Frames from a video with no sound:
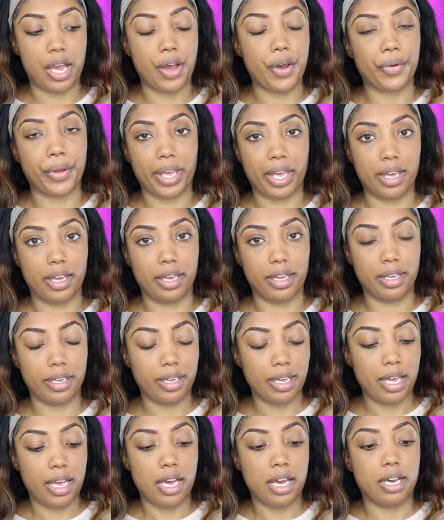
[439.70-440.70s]
Okay.
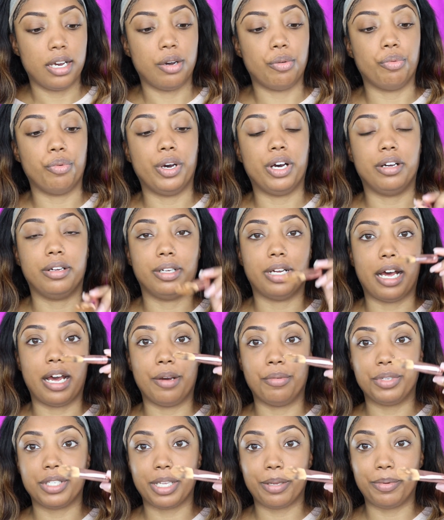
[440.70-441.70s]
Well,
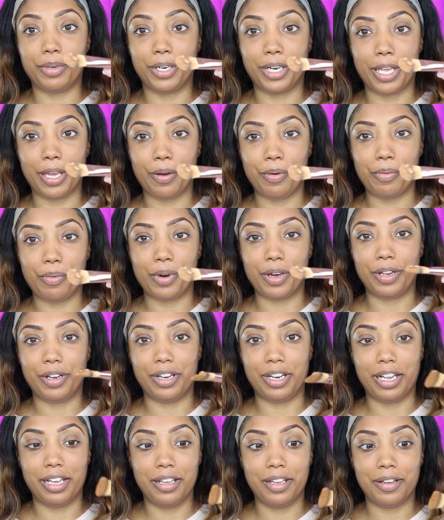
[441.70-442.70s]
I was able to get
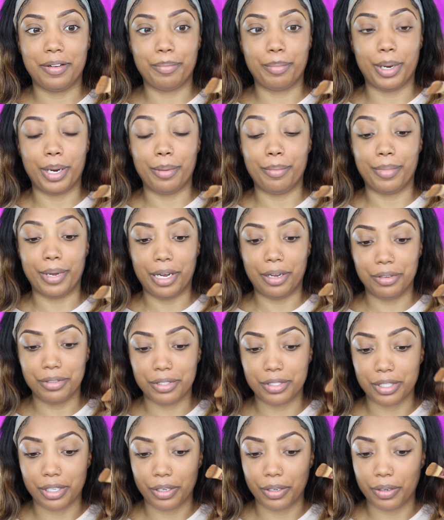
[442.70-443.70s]
1 pump
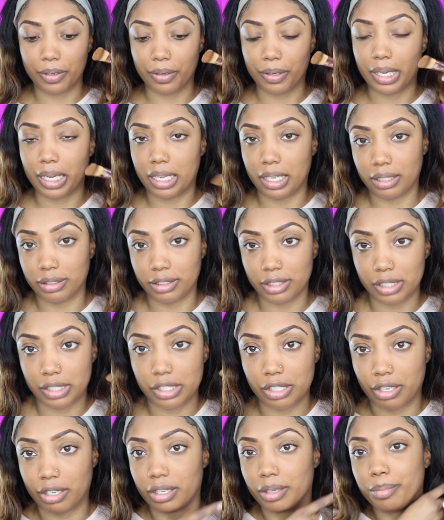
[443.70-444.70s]
out, so I'll just
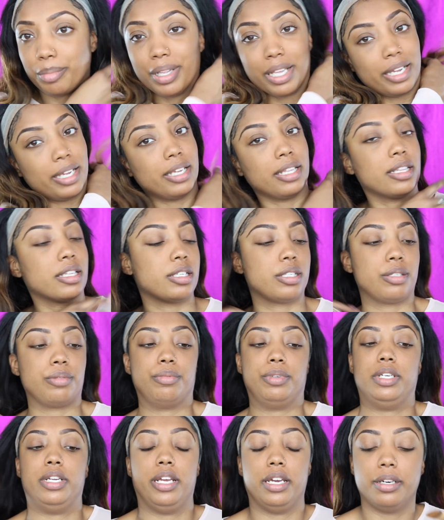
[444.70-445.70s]
start applying this
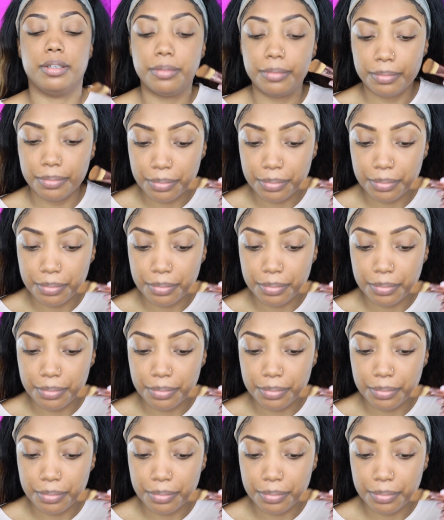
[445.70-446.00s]
one now.